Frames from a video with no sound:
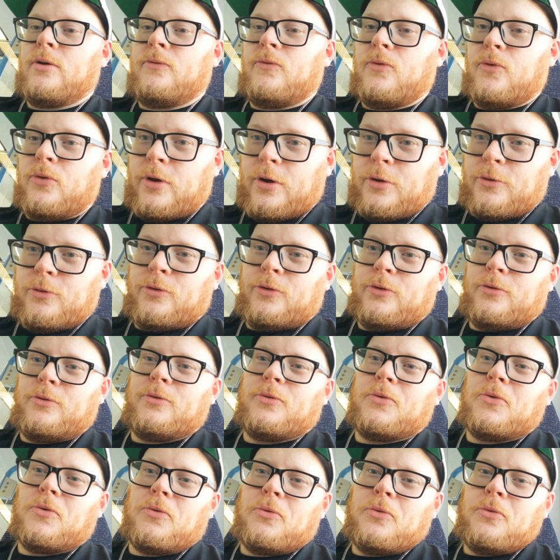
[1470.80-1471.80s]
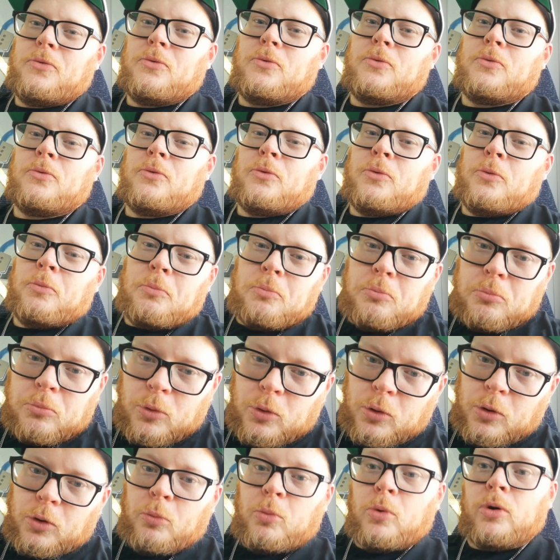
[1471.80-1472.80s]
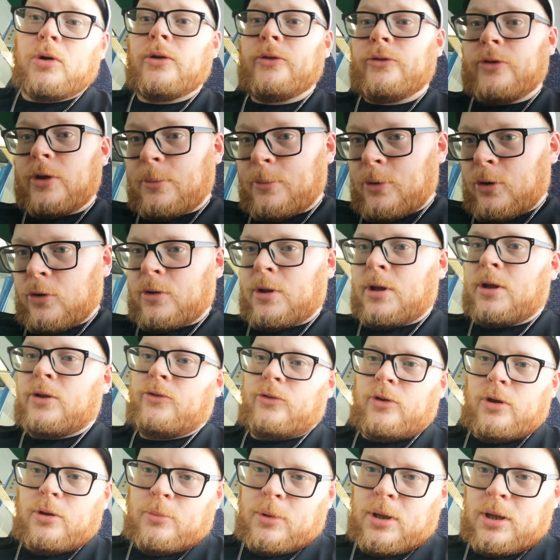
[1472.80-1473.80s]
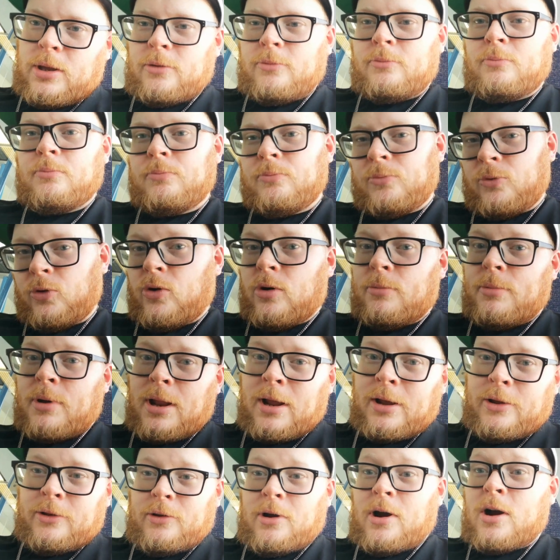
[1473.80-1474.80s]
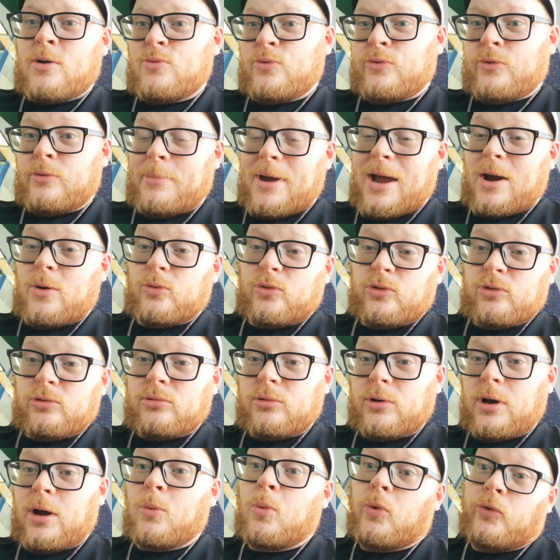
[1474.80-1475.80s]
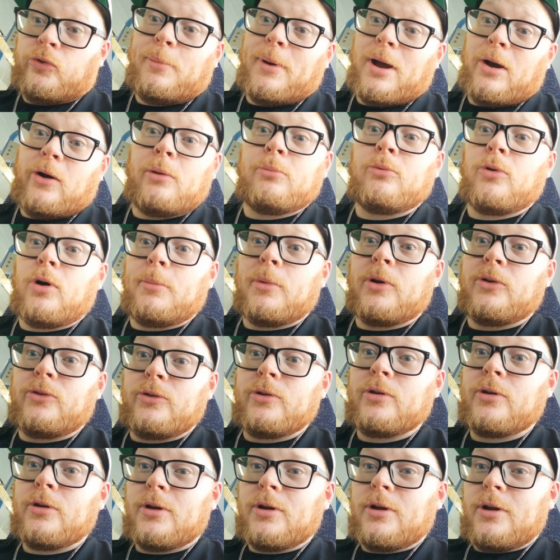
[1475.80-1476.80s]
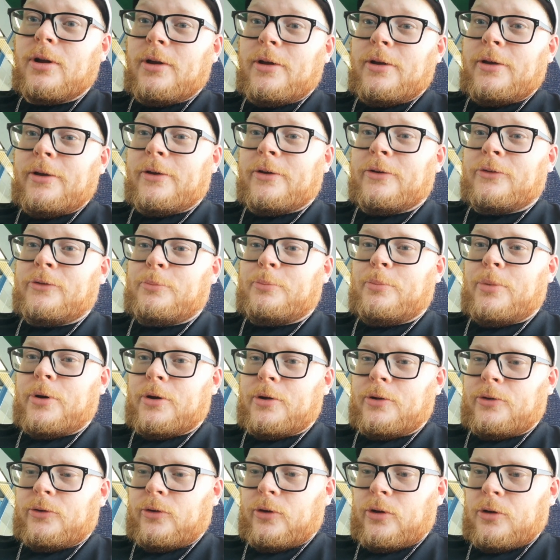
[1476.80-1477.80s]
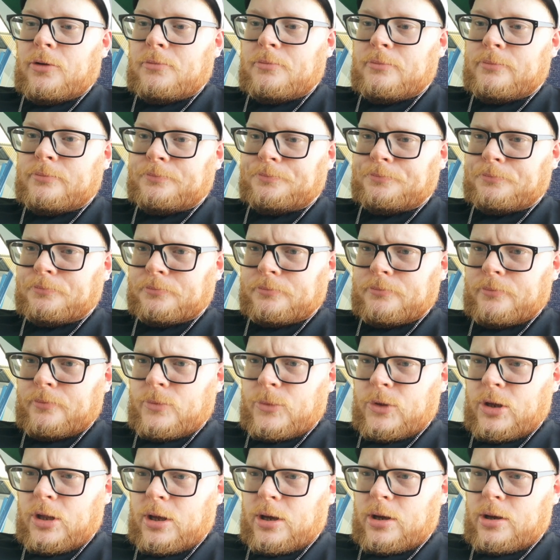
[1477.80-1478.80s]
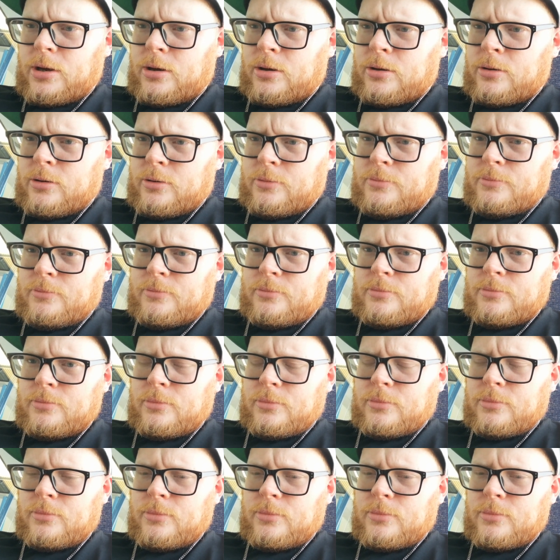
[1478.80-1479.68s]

for those who want to see me or didn't see me, sorry about that. I was about. I was about. I promise. but um, yeah. Um,